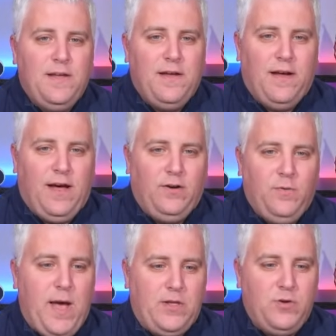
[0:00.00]
I don't know
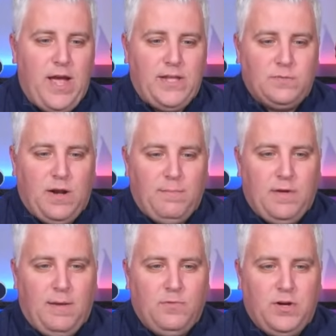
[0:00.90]
about you guys, but
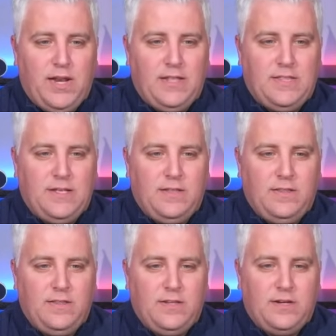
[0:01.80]
I'm looking at the
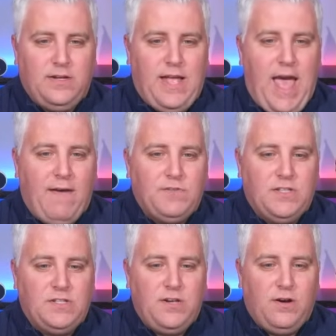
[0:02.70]
Avs
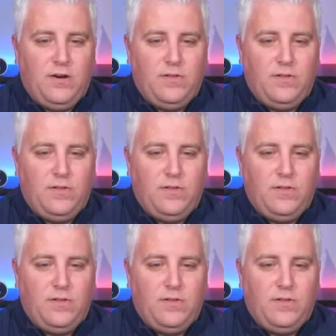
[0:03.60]
this year.